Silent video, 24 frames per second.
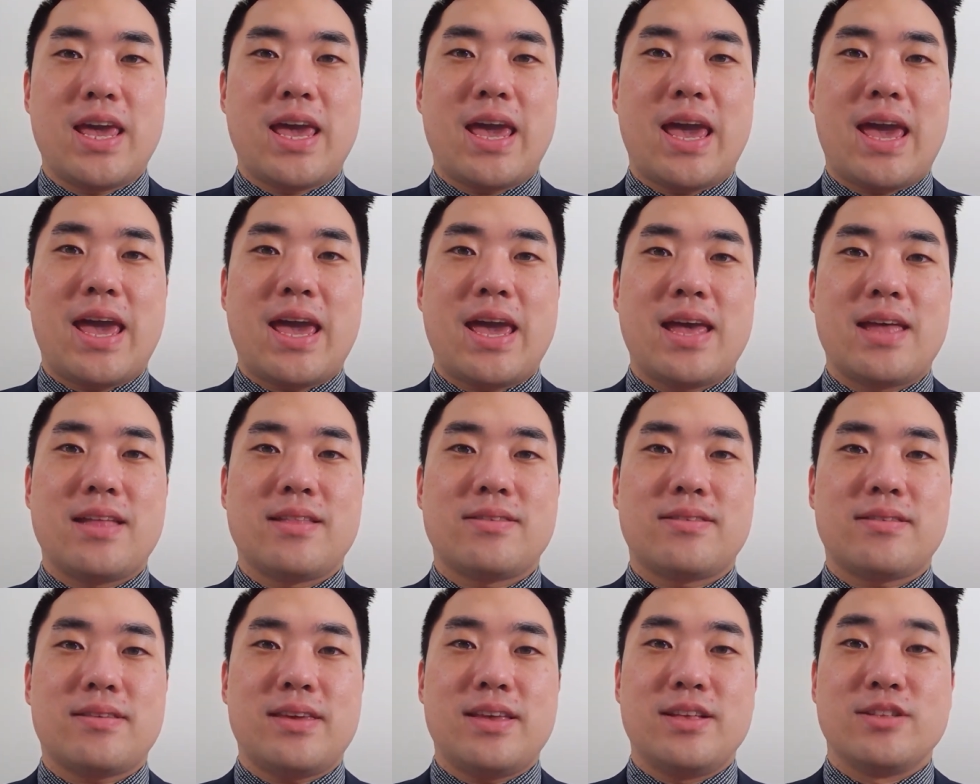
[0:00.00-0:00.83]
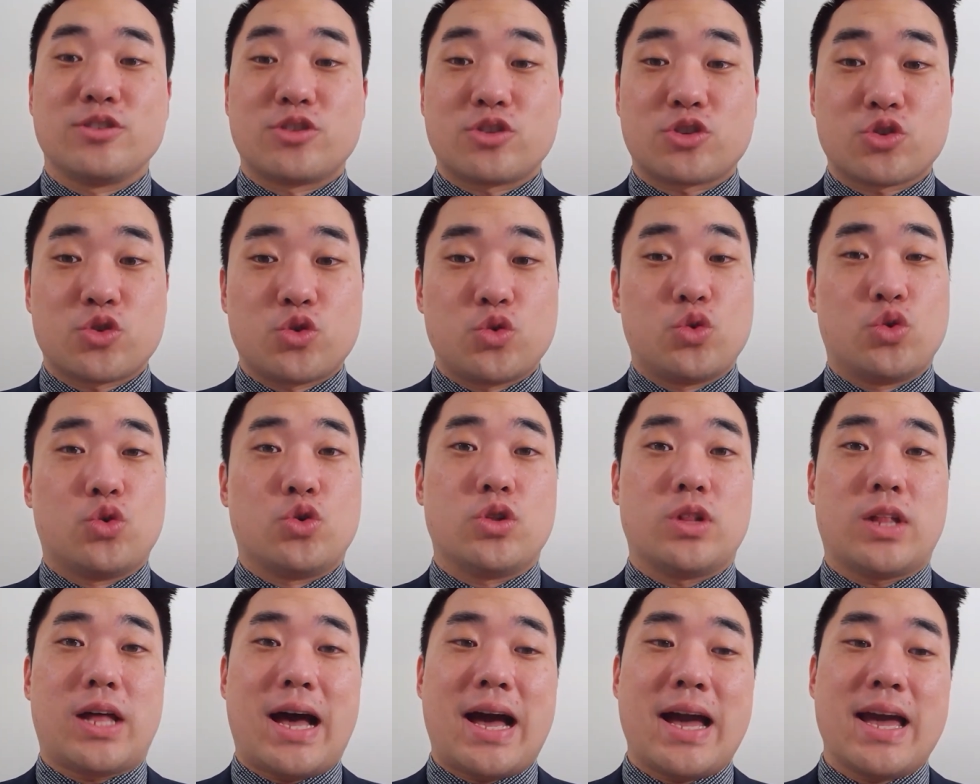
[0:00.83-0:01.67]
and in
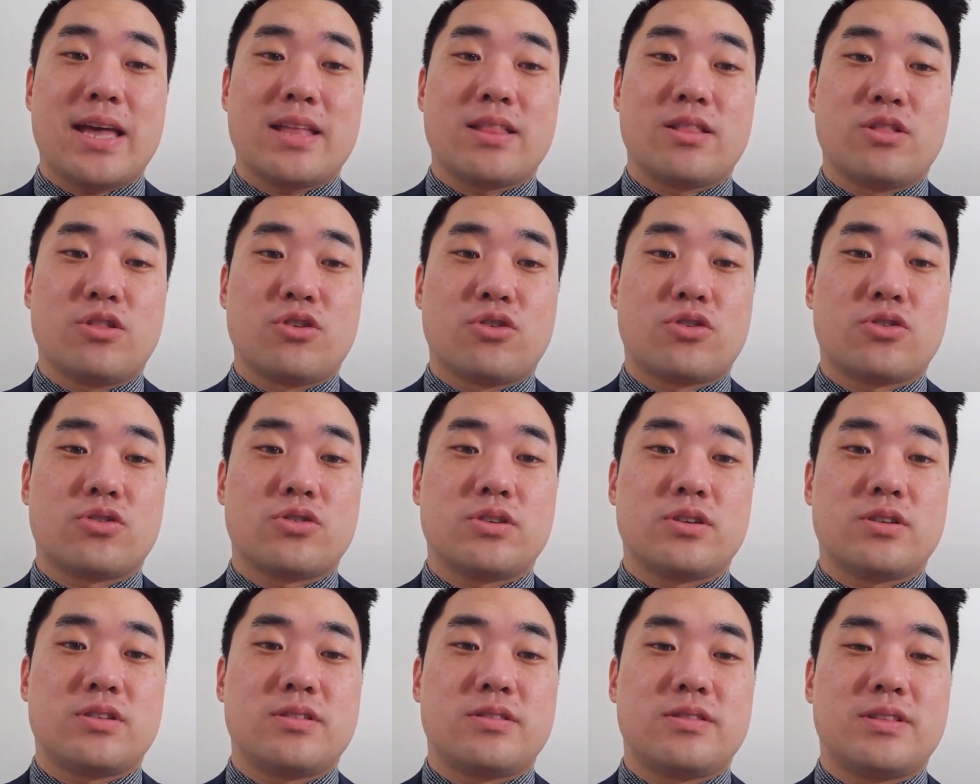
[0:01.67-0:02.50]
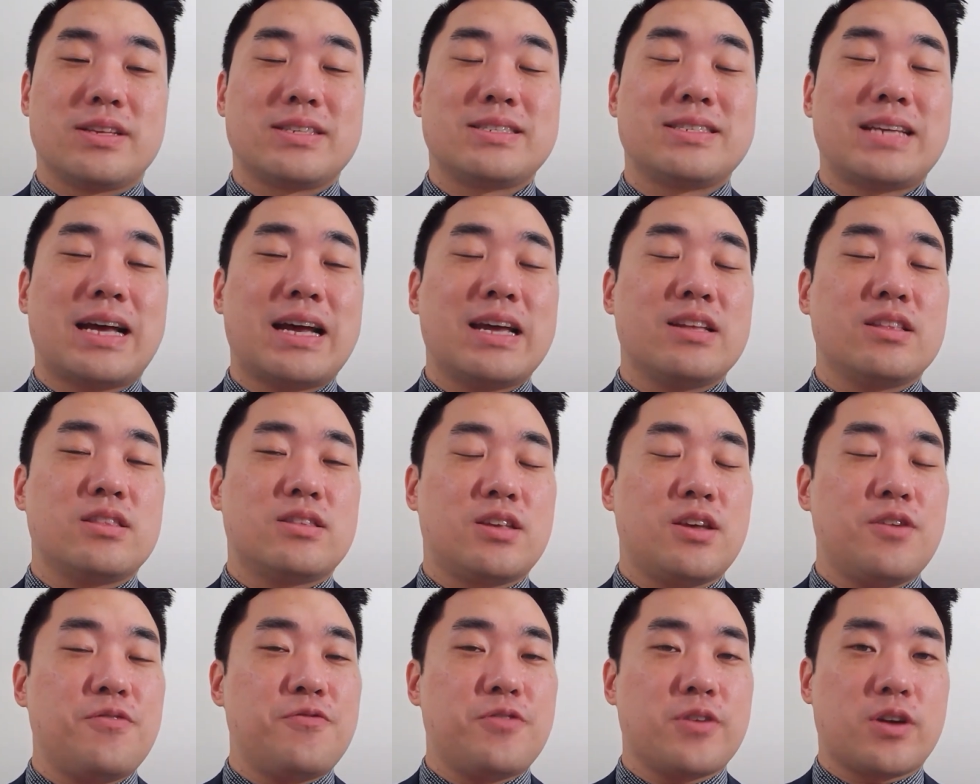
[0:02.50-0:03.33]
school, I had learned the
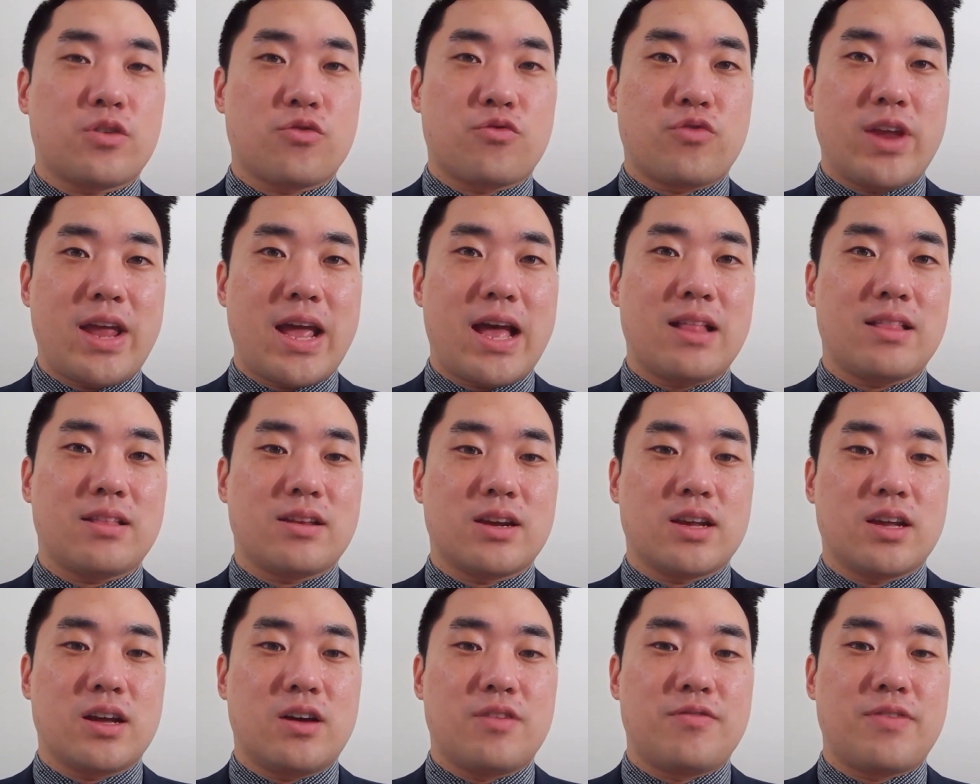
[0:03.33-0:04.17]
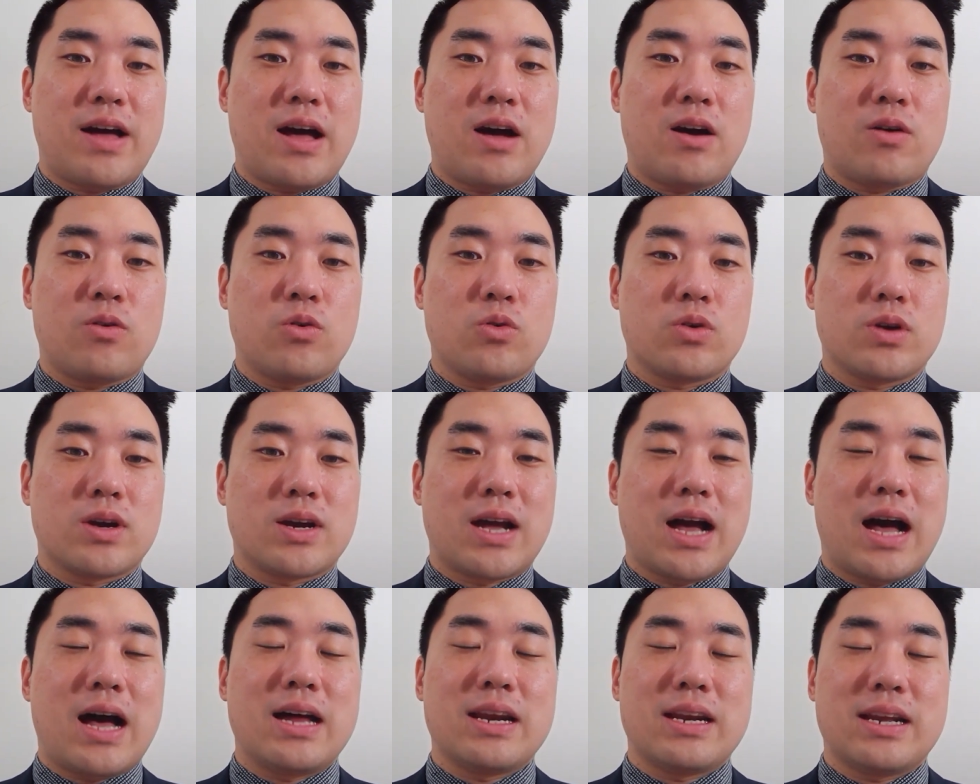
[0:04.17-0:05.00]
scientific reality of how
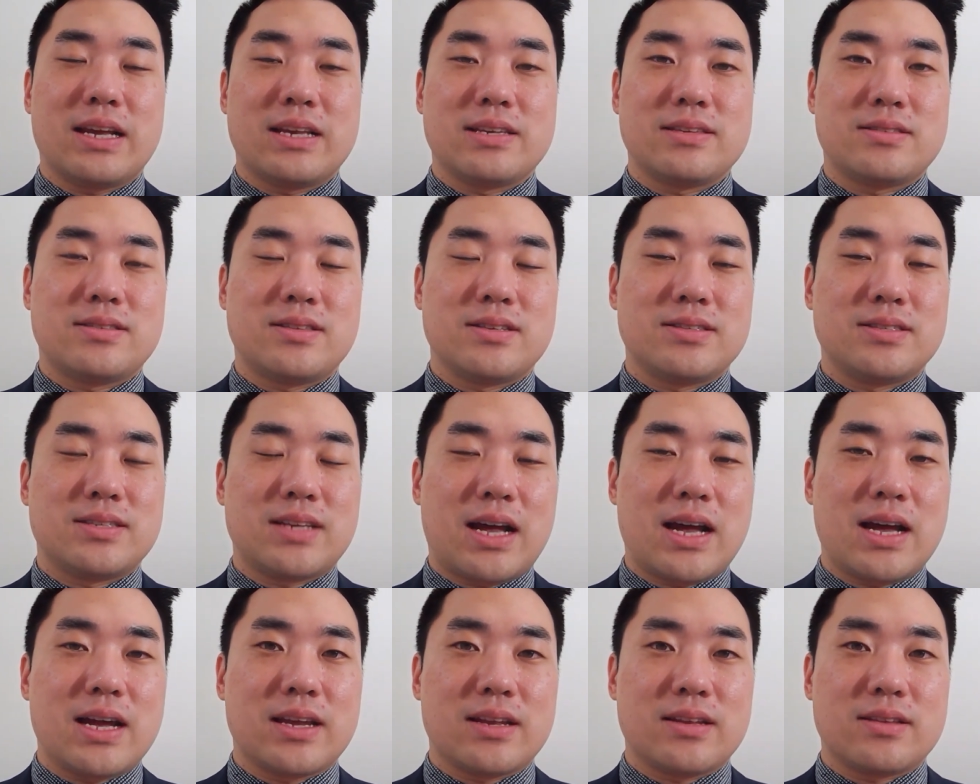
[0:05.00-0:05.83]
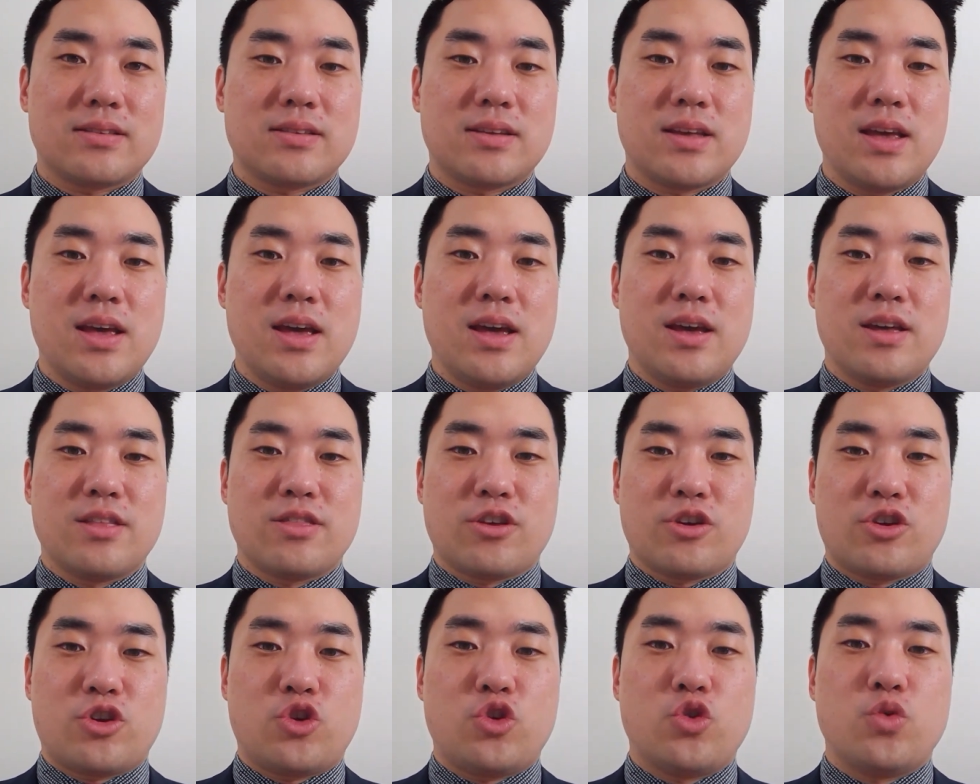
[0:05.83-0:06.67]
God has designed the
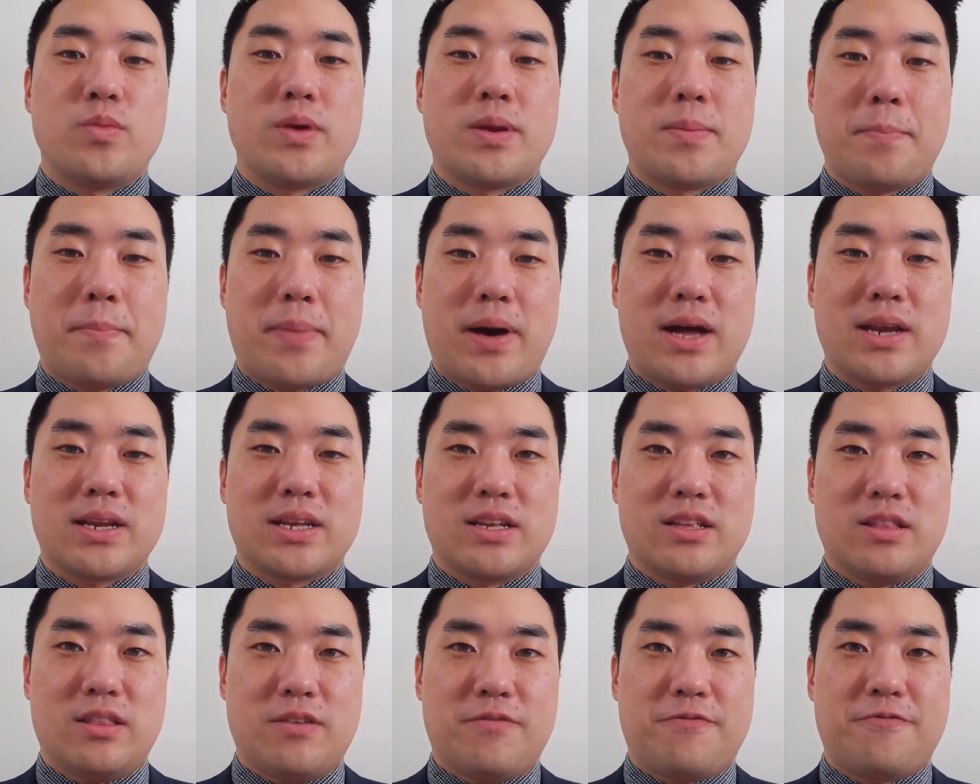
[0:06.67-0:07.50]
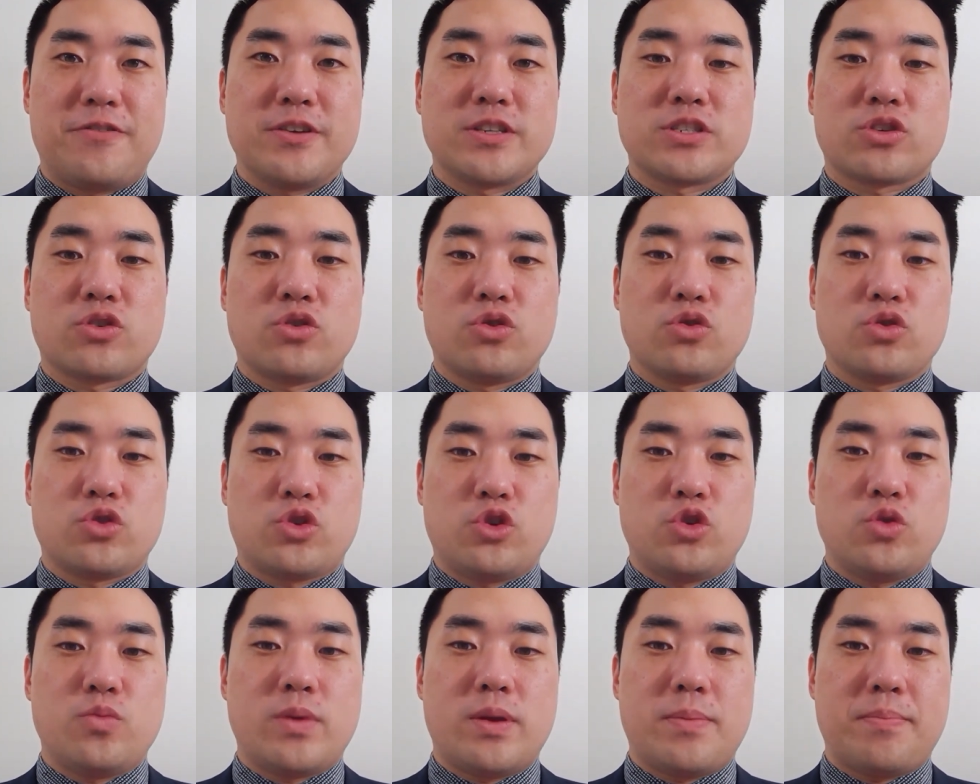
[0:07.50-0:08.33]
human body, the physical
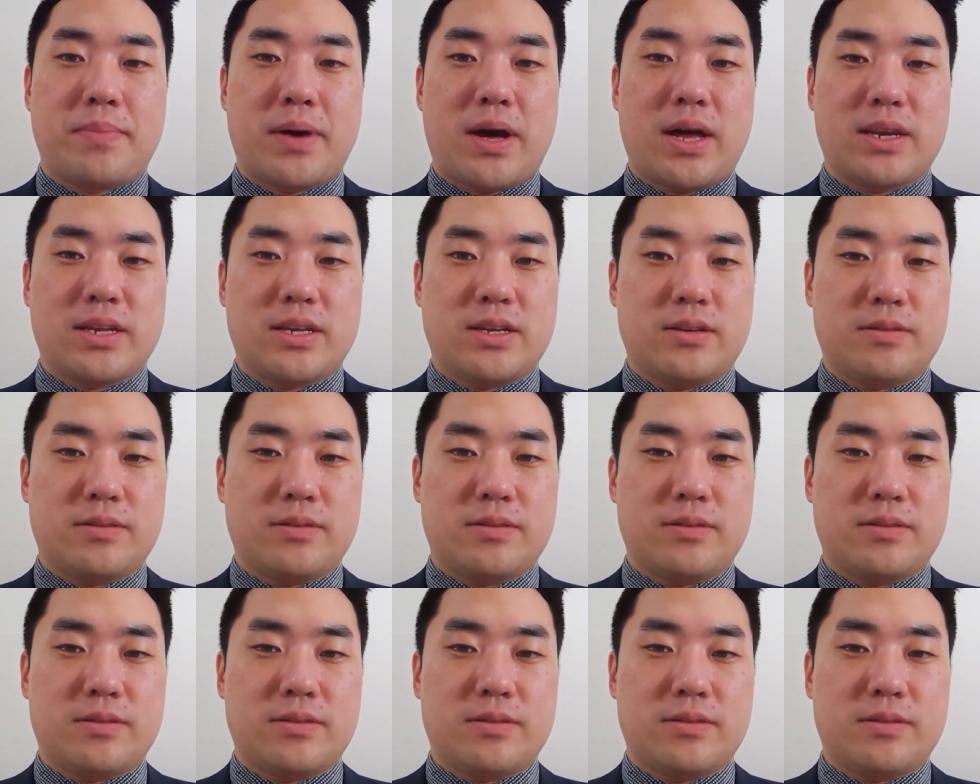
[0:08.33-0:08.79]
human body.